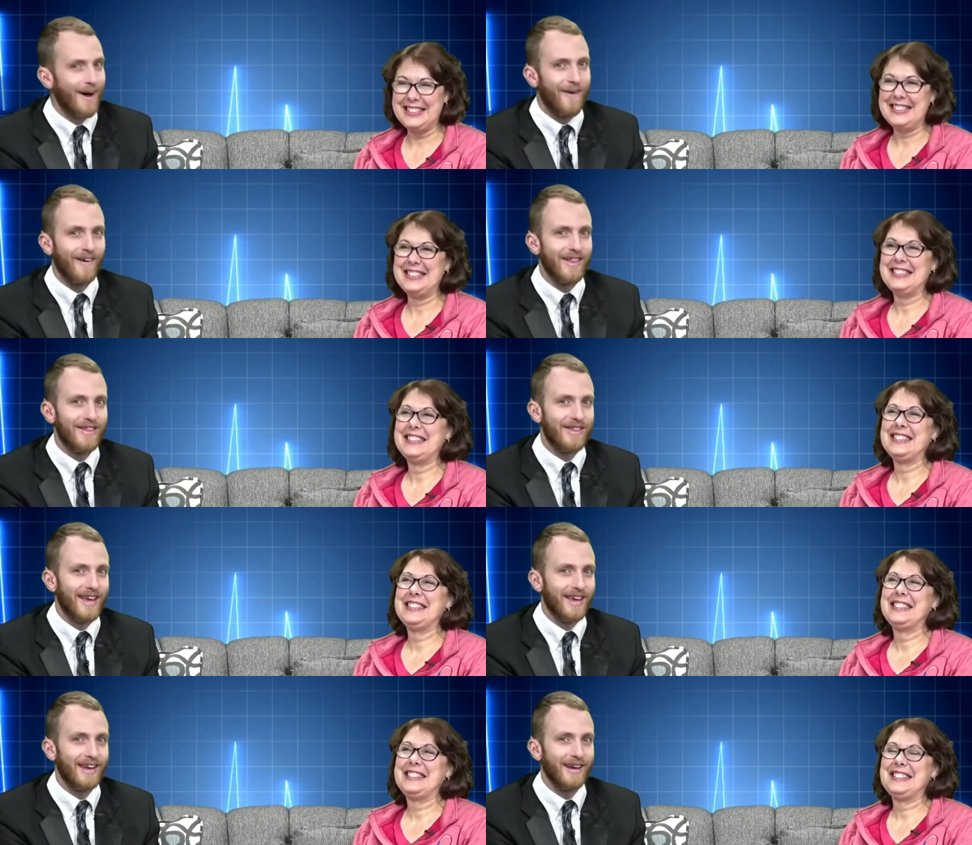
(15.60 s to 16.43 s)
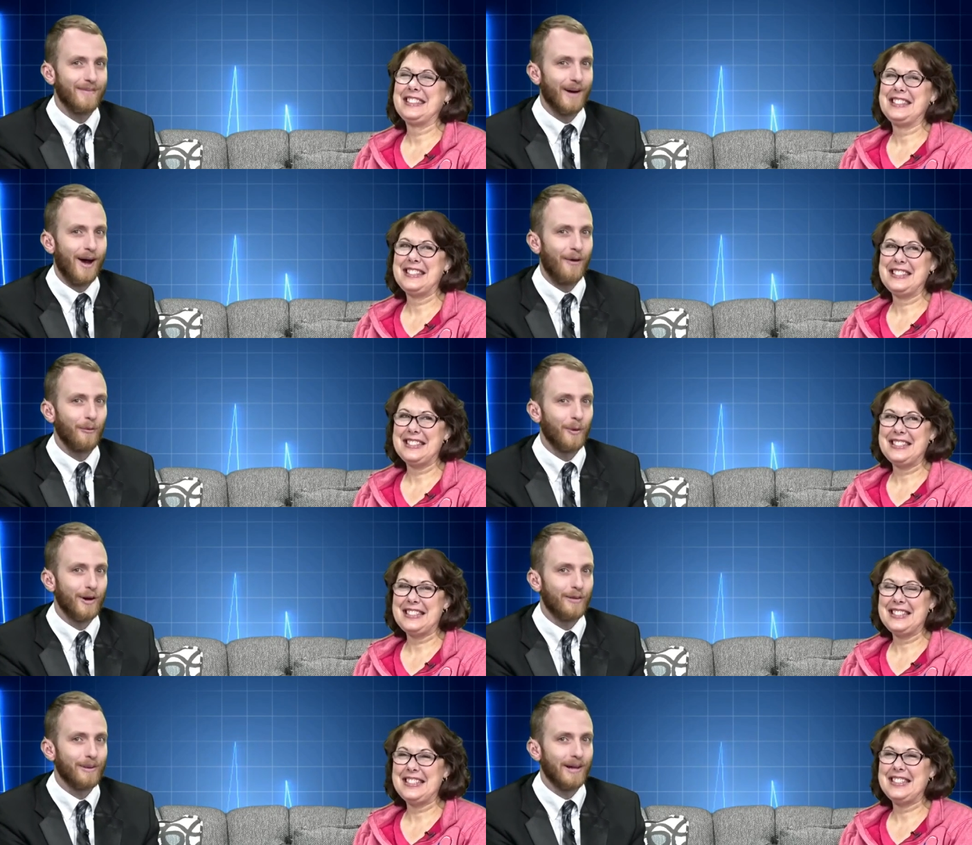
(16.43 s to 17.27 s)
Speaker 1: when thinking about
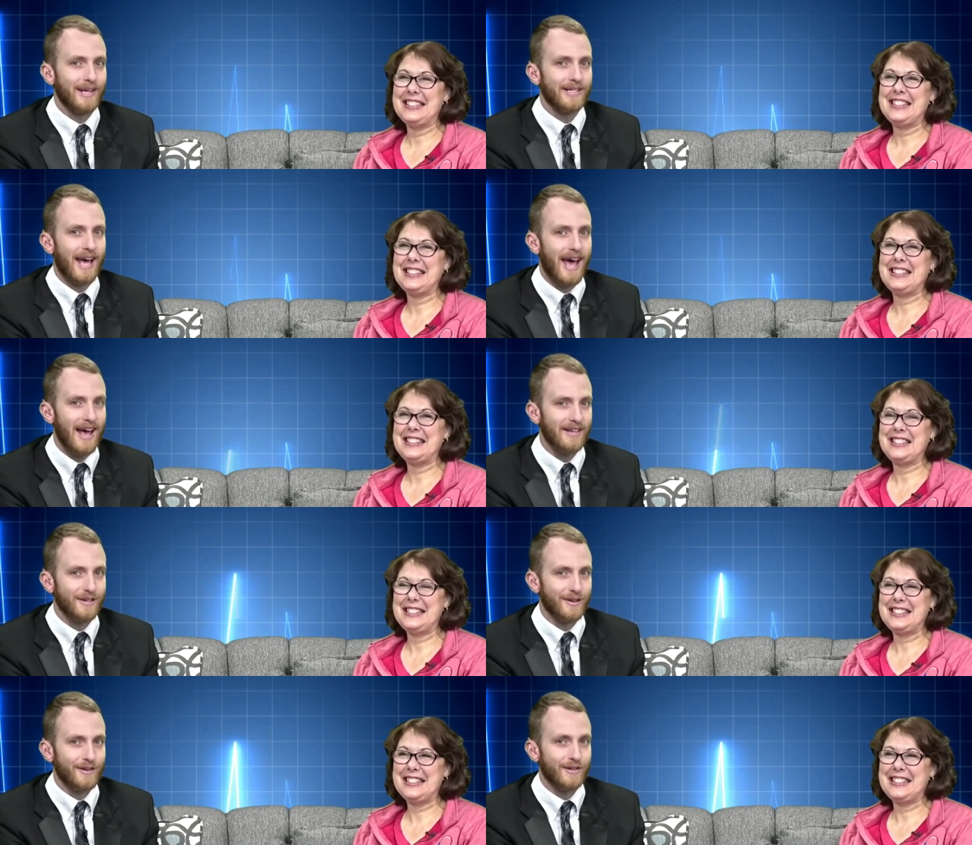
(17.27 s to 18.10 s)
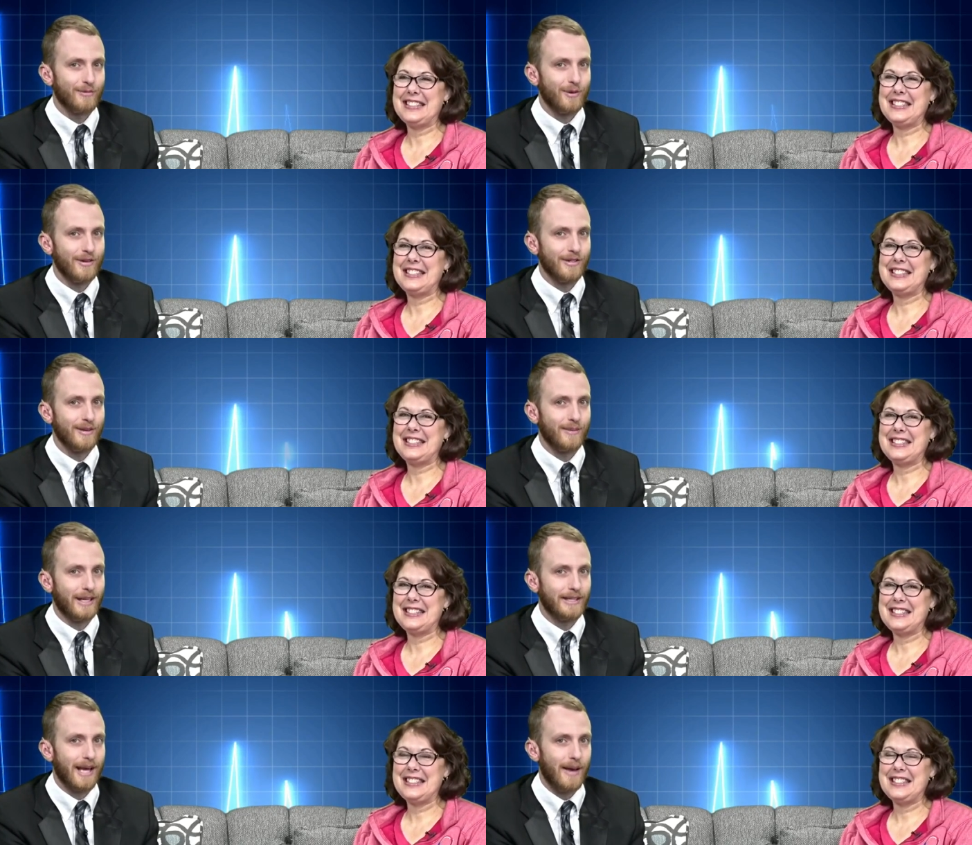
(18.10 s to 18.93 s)
workplace hazards, what are some
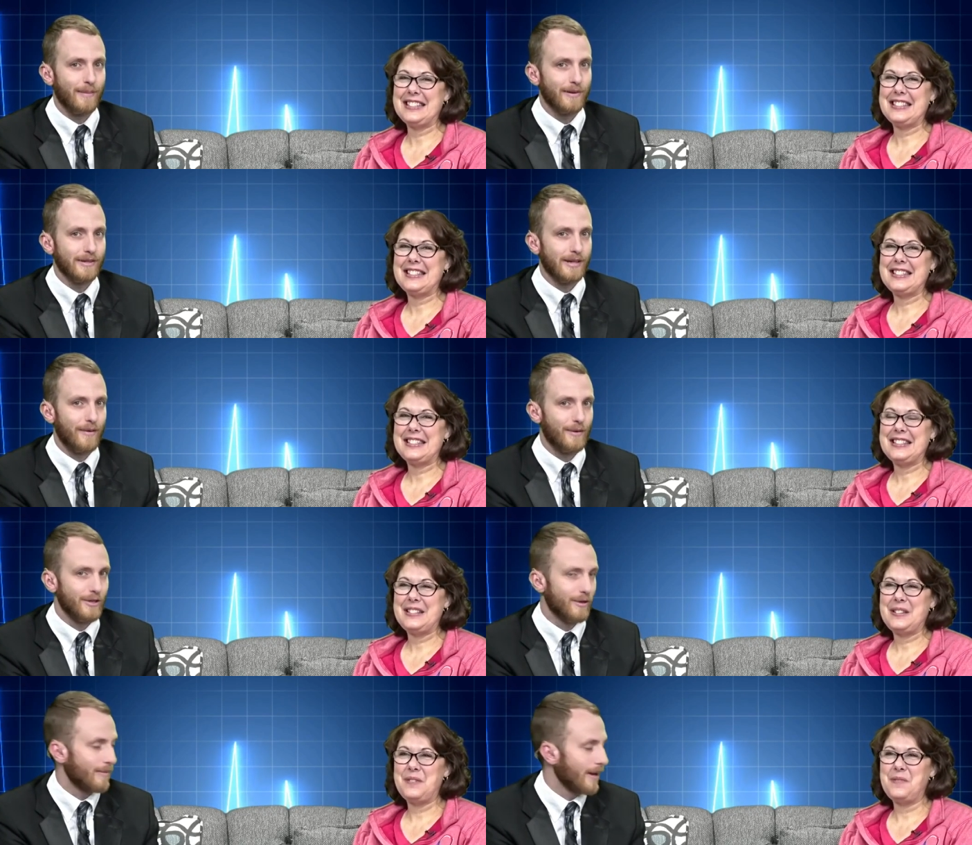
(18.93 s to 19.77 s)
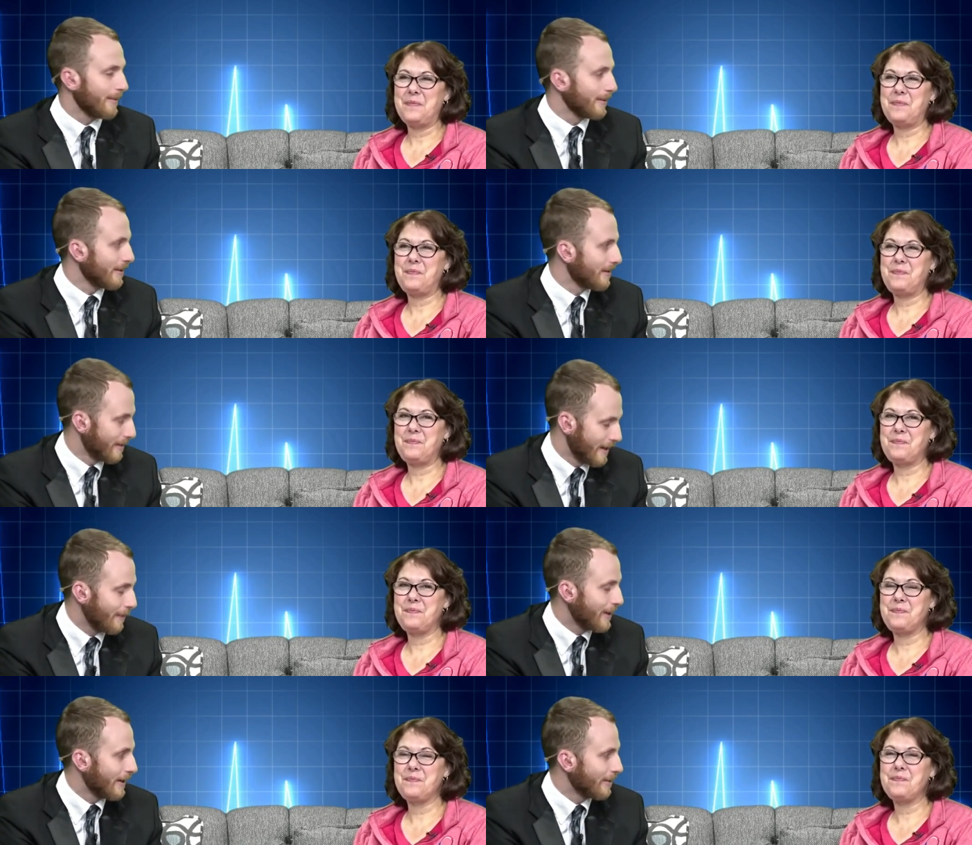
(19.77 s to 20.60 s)
examples that we should be able to, or
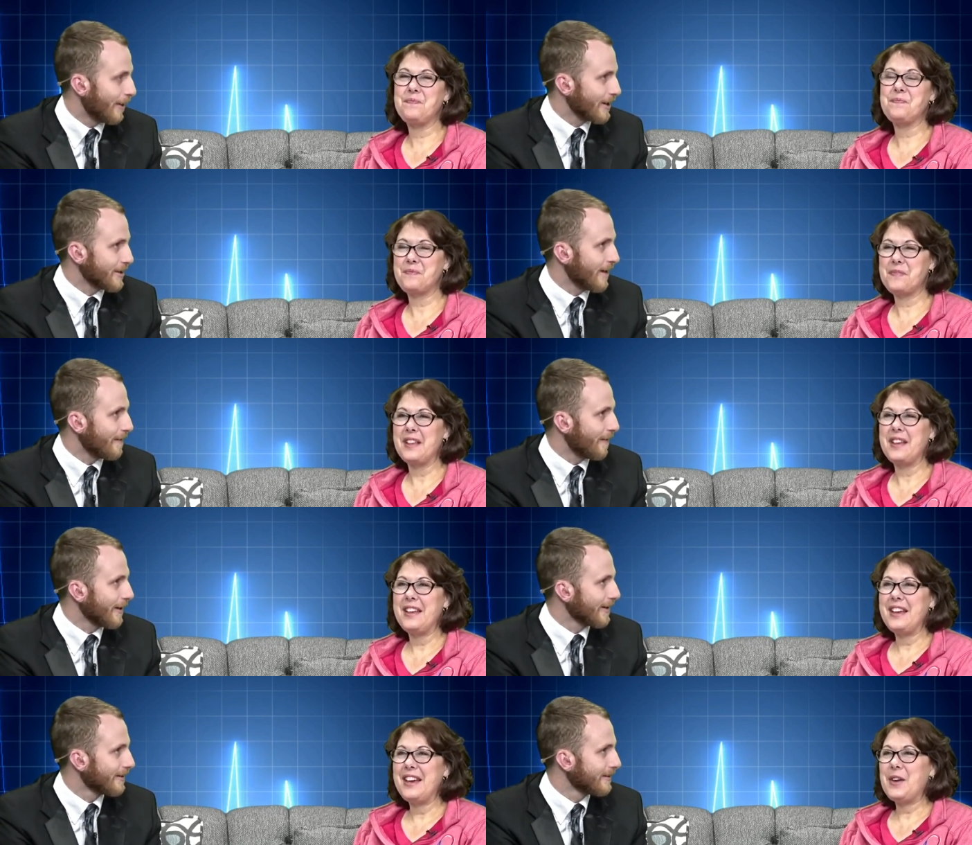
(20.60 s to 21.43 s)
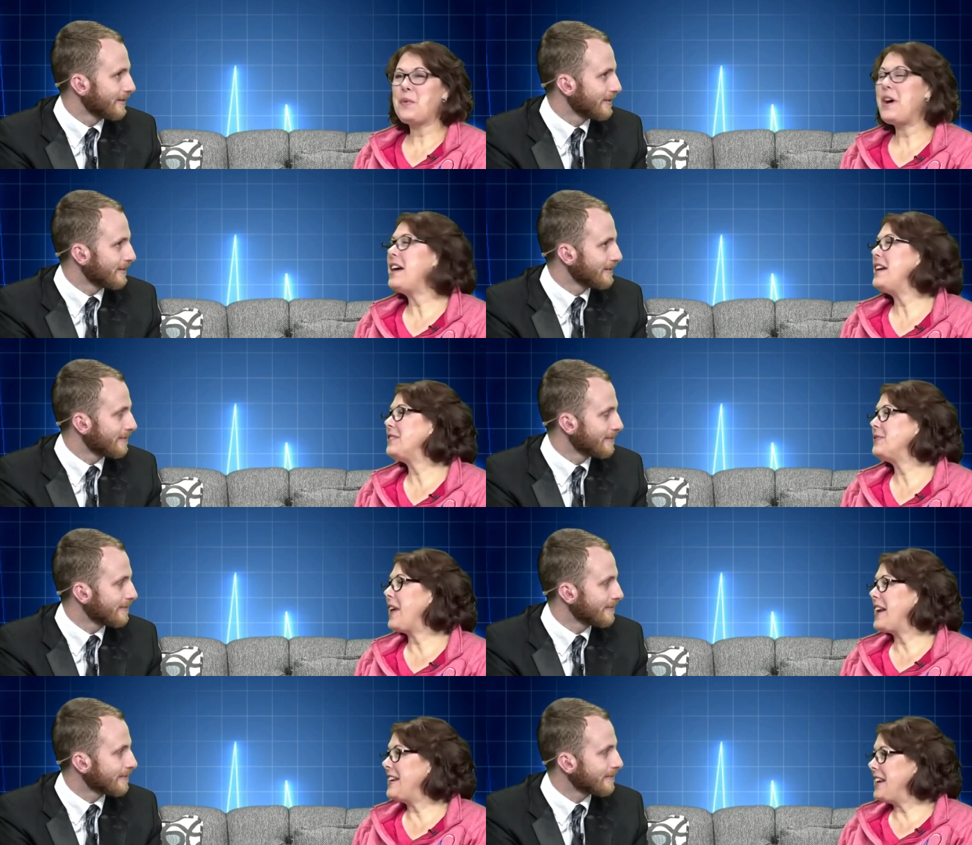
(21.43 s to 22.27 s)
that we need to watch out for?
Speaker 2: Well, it's
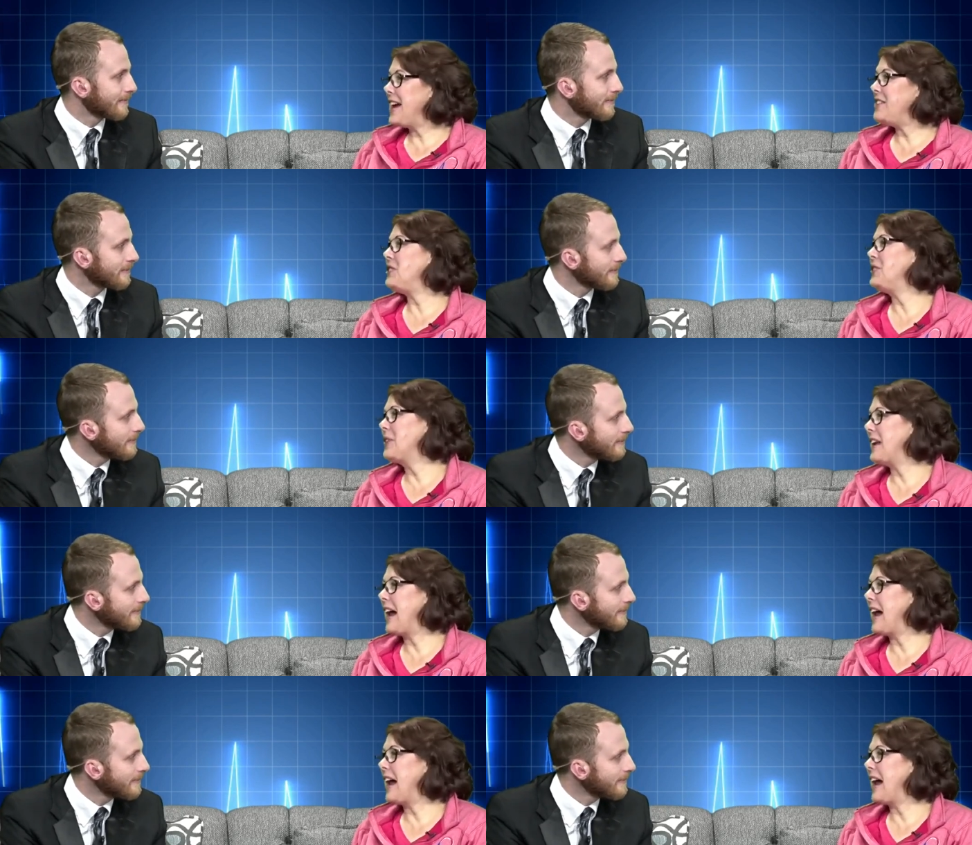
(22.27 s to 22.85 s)
funny. As you and